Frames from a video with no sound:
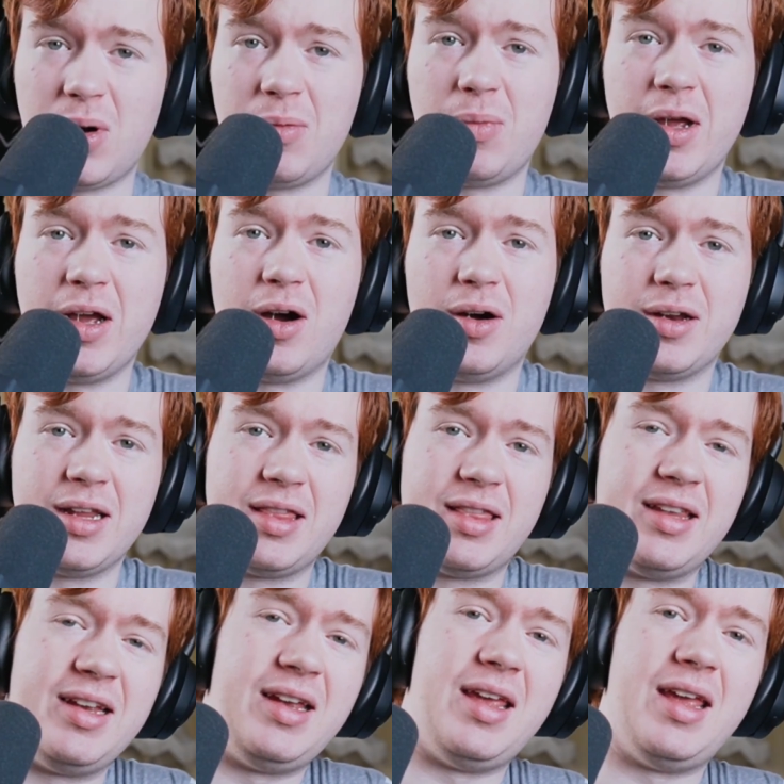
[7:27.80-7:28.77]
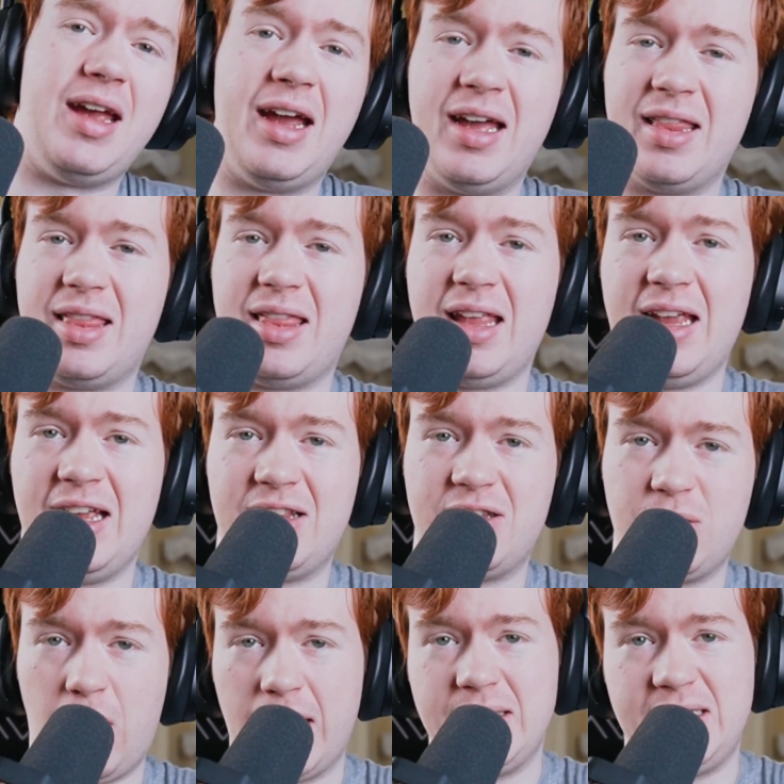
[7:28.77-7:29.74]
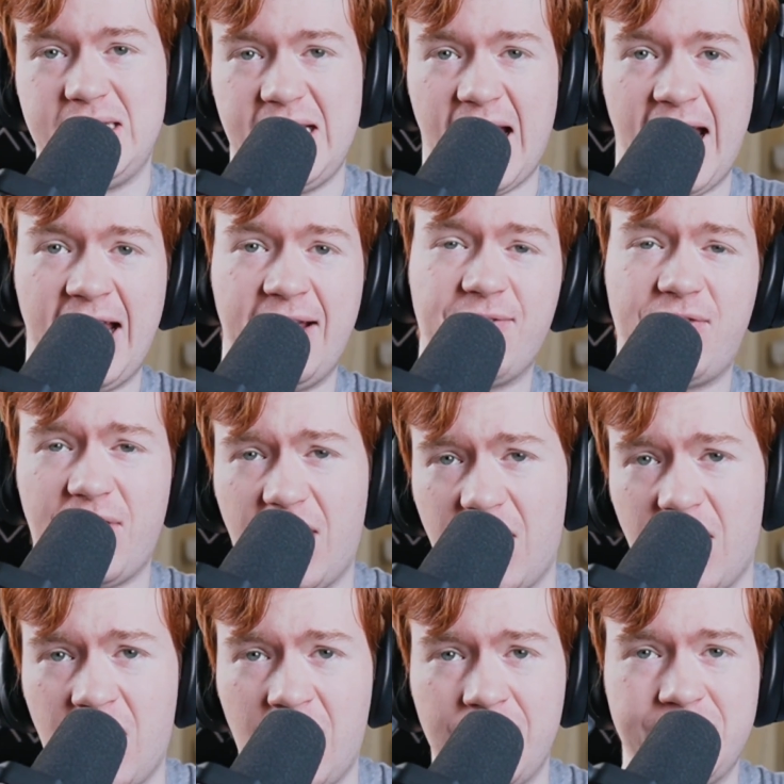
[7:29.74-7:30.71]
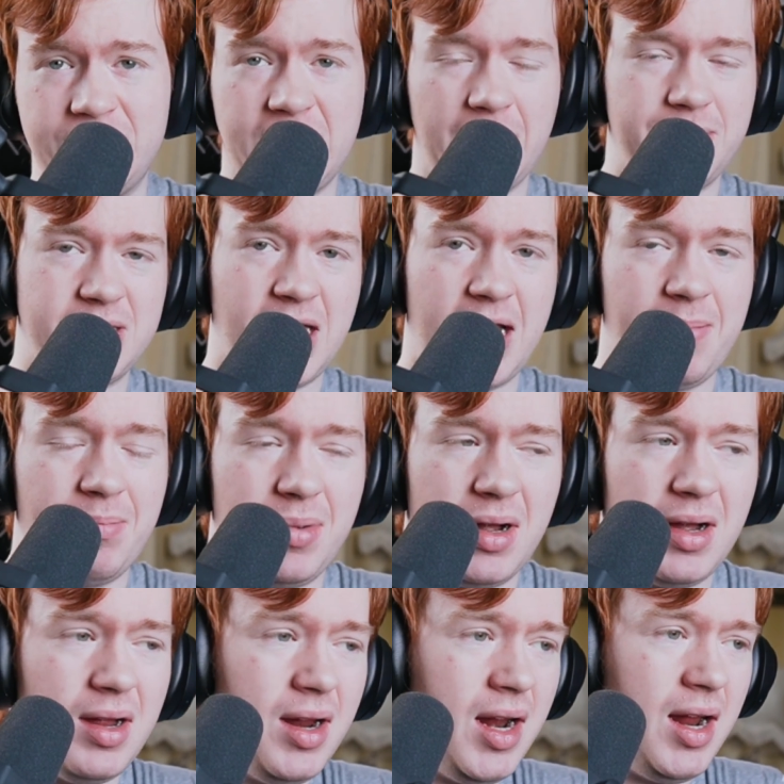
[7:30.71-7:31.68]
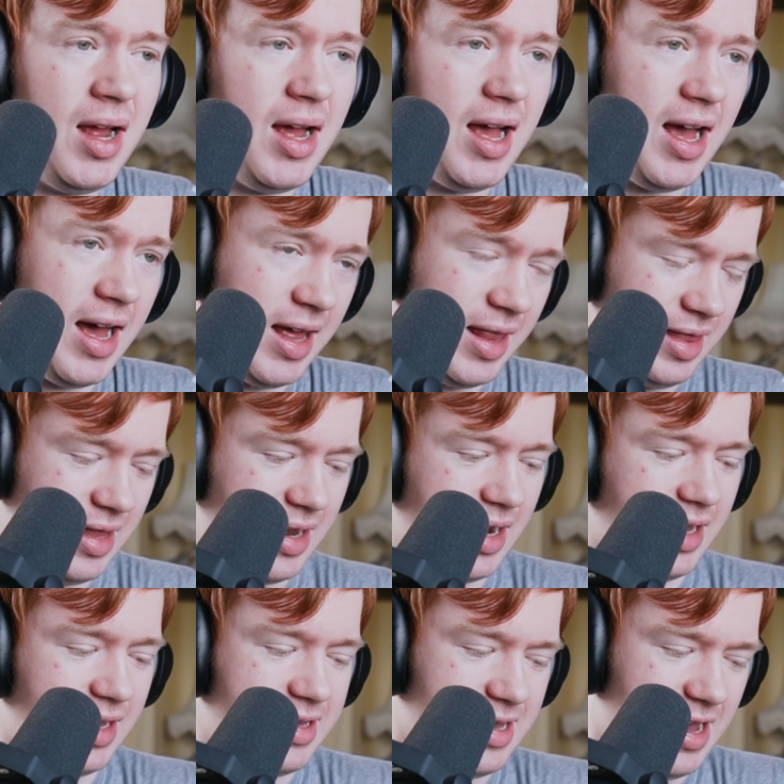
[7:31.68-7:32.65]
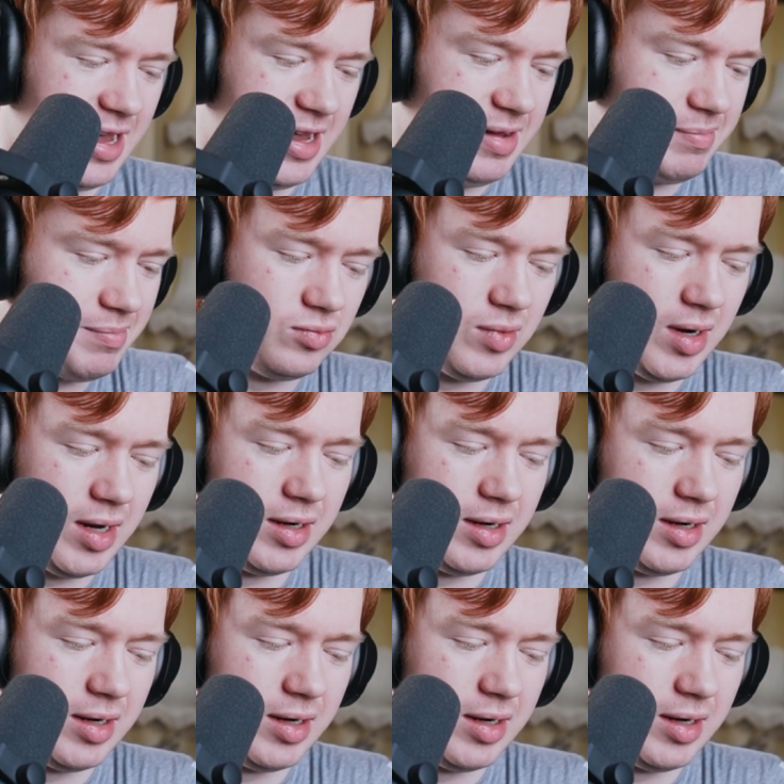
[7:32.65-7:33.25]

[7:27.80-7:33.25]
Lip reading: we ordered it at the 28th of September. And then it came round